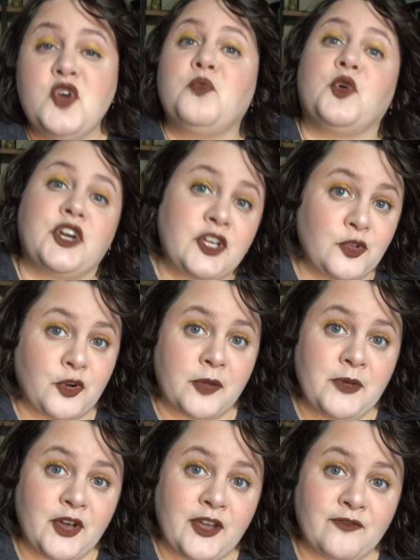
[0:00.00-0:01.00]
Morning Glory
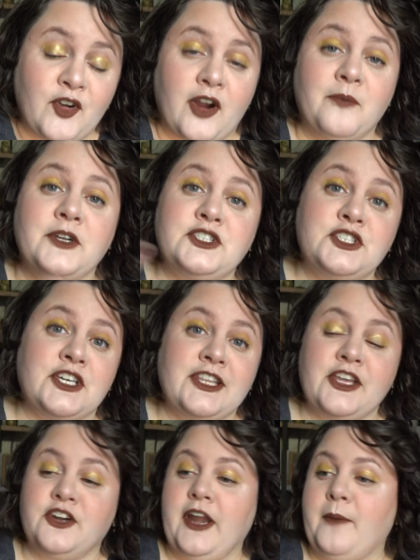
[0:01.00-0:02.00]
Milking Farm, which took
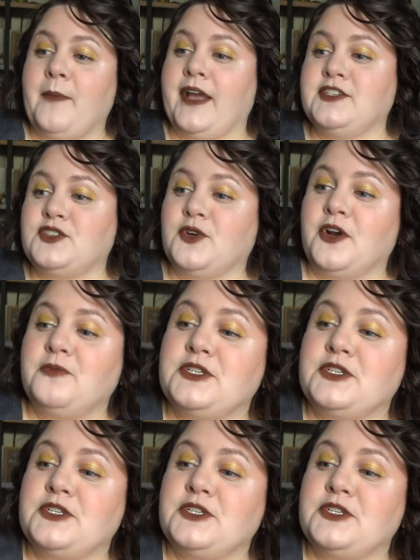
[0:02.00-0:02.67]
the internet by storm,